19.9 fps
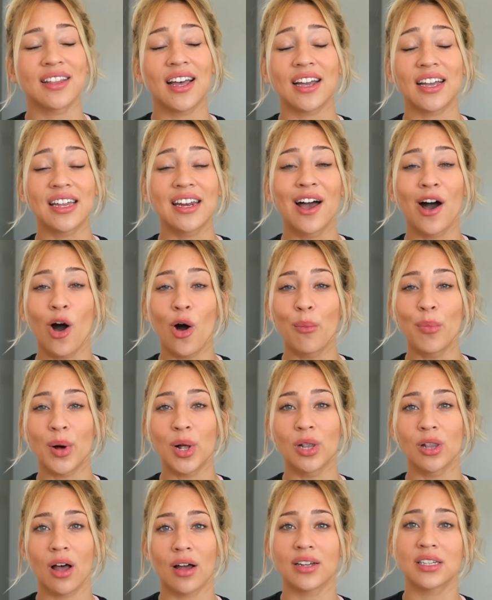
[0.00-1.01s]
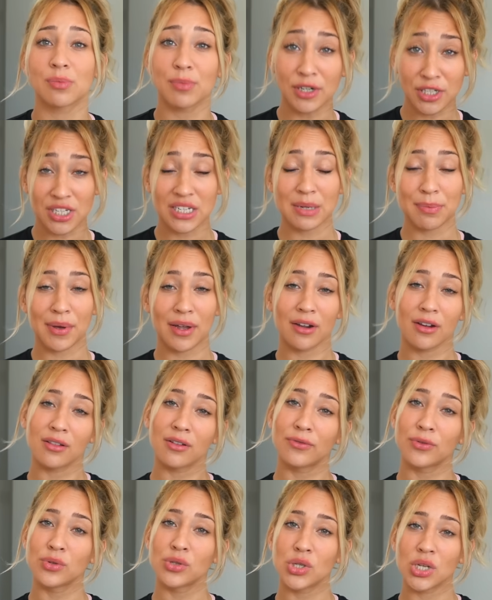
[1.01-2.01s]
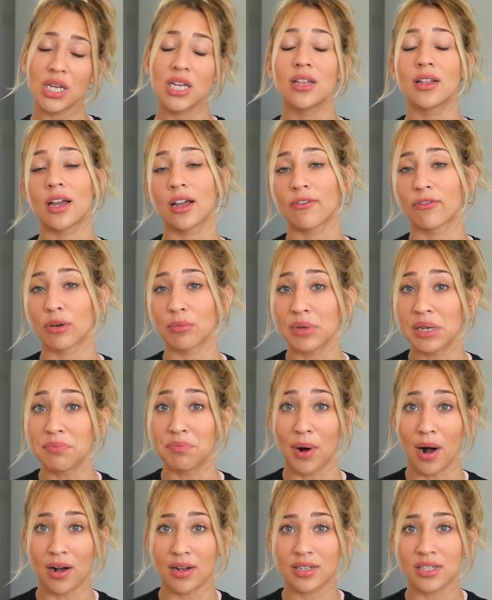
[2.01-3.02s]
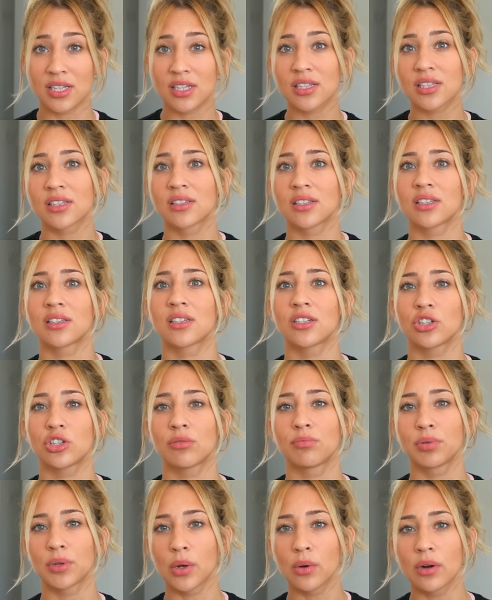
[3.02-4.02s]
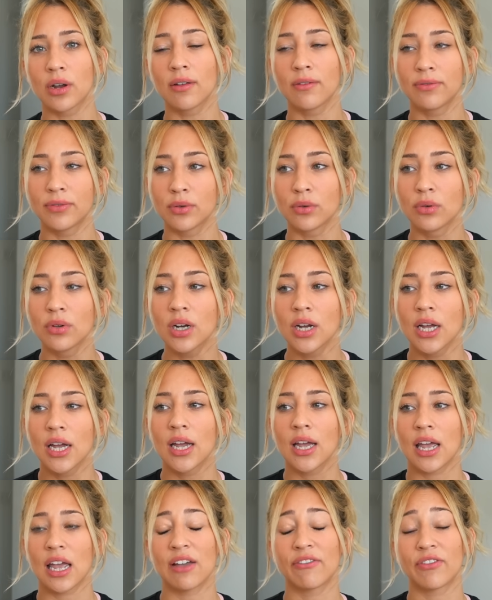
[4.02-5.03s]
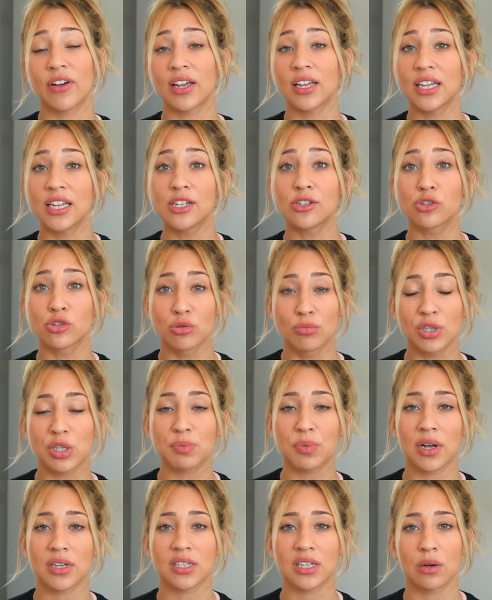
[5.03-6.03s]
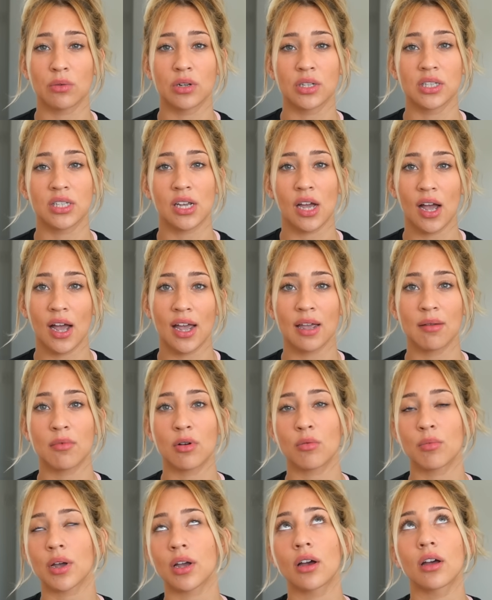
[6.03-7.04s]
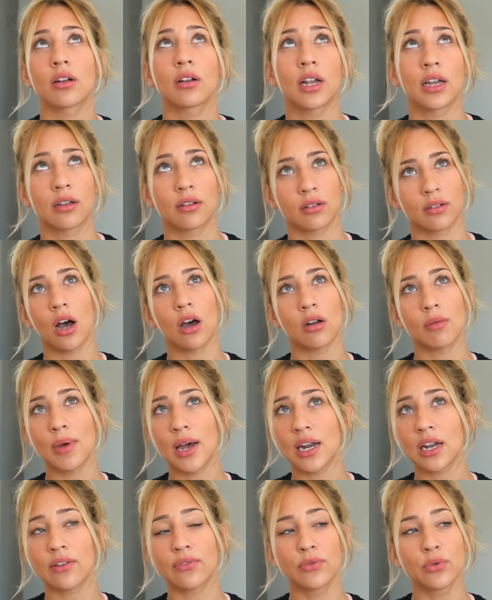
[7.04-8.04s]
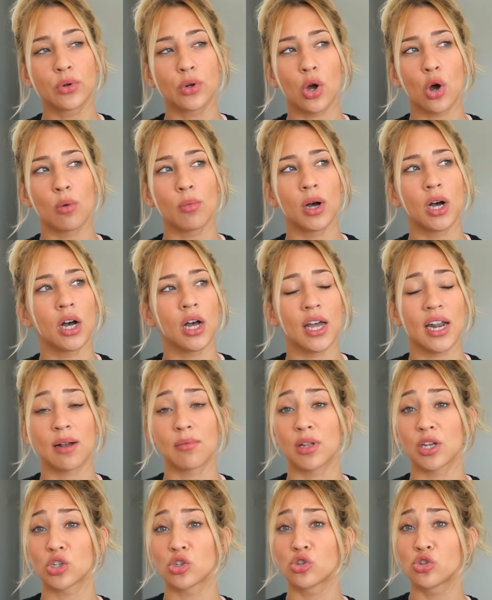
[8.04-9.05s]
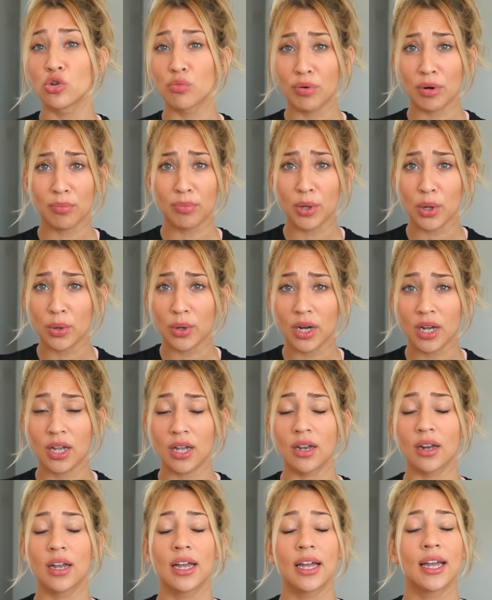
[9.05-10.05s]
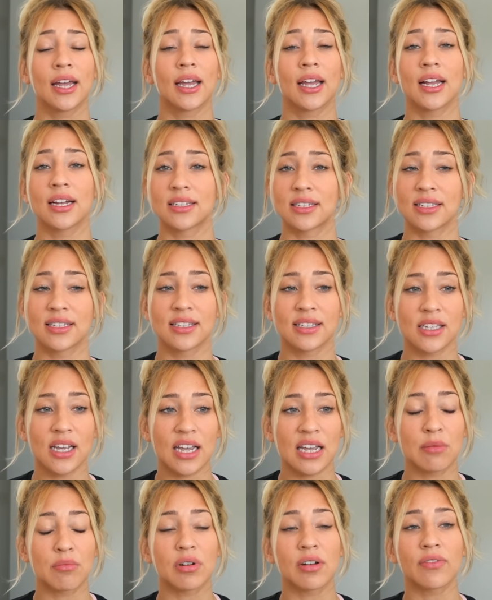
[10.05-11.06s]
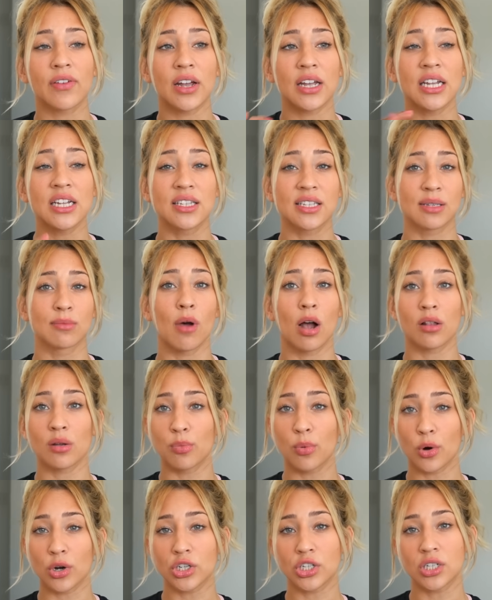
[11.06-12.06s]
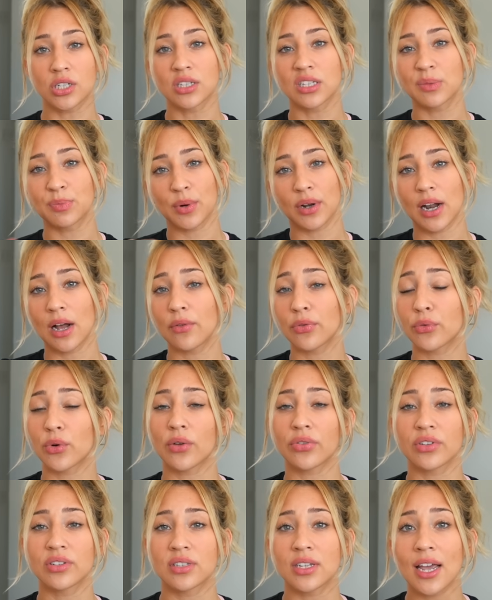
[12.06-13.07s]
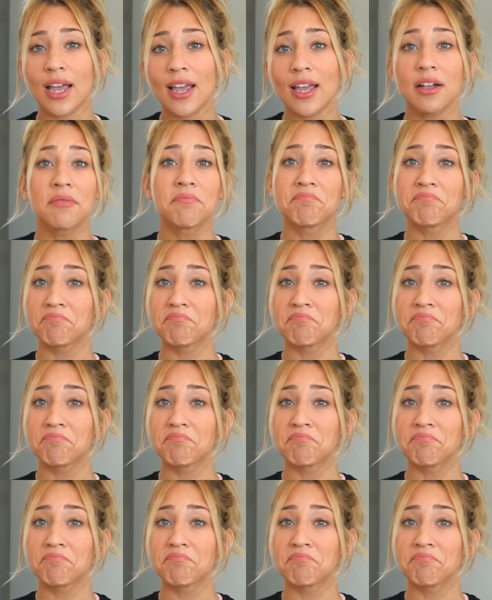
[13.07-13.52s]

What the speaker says: That can help a lot, especially depending on the foods you eat. Like for me, pasta, since it's such a bloating food, if I eat too much pasta at one time, oh my god, like automatic food coma, and I'm like super bloated. It's insane. But if I eat smaller portions spread out throughout the day,